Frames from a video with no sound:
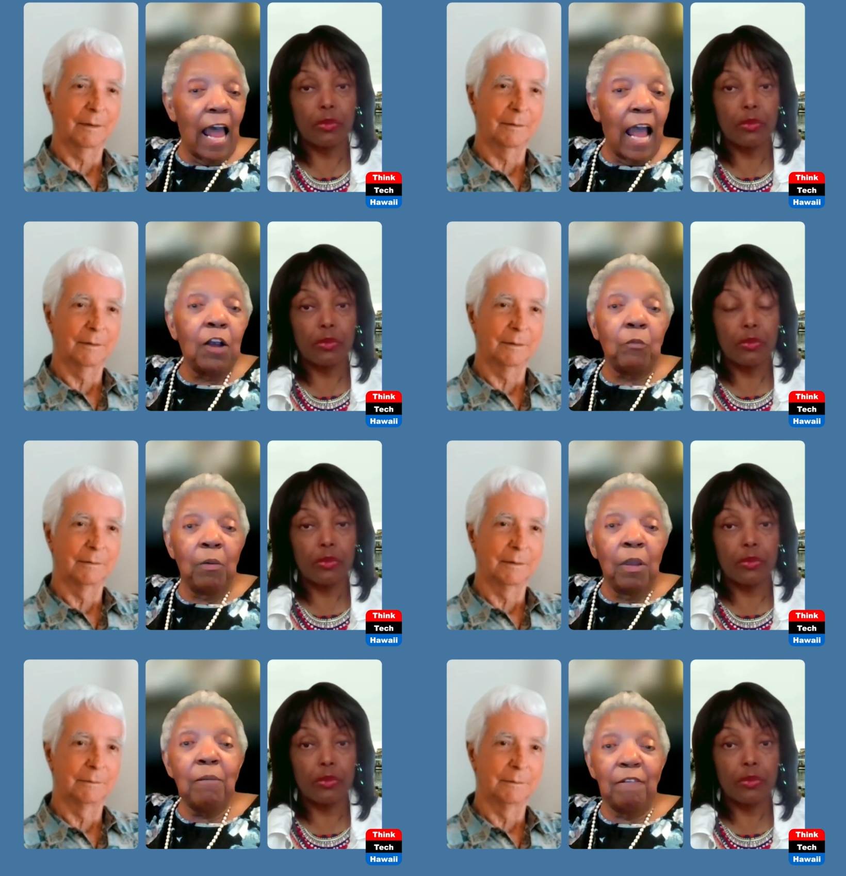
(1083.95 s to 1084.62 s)
Speaker 1: And I
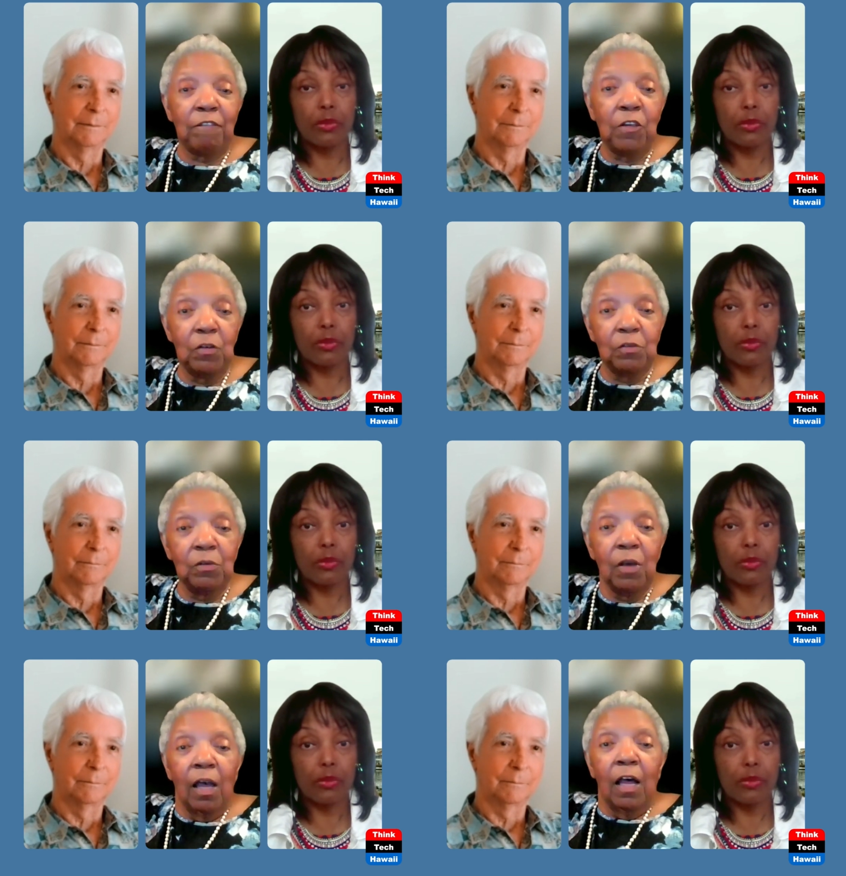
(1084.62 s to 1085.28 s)
agree with
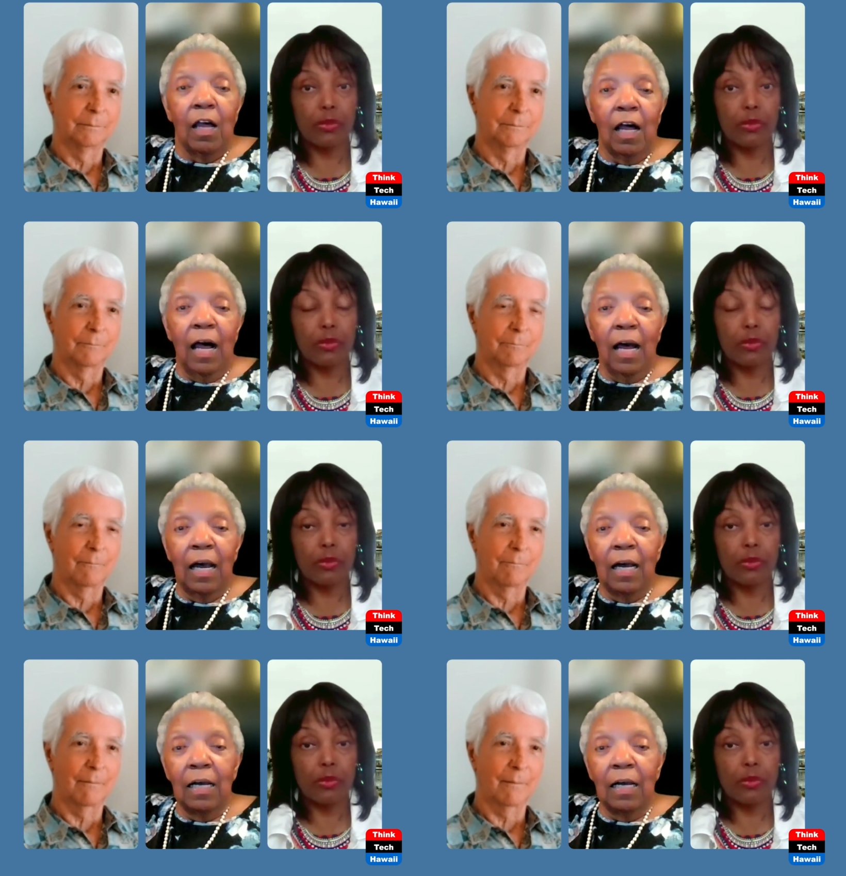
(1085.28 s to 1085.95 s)
you.
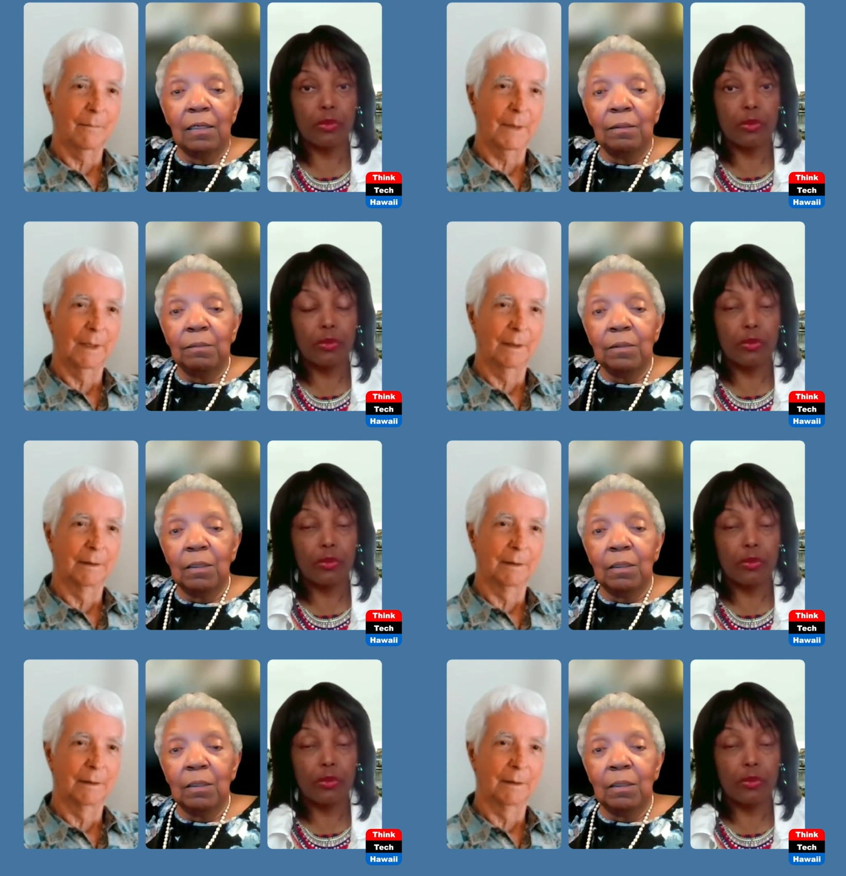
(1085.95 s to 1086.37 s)
Uh,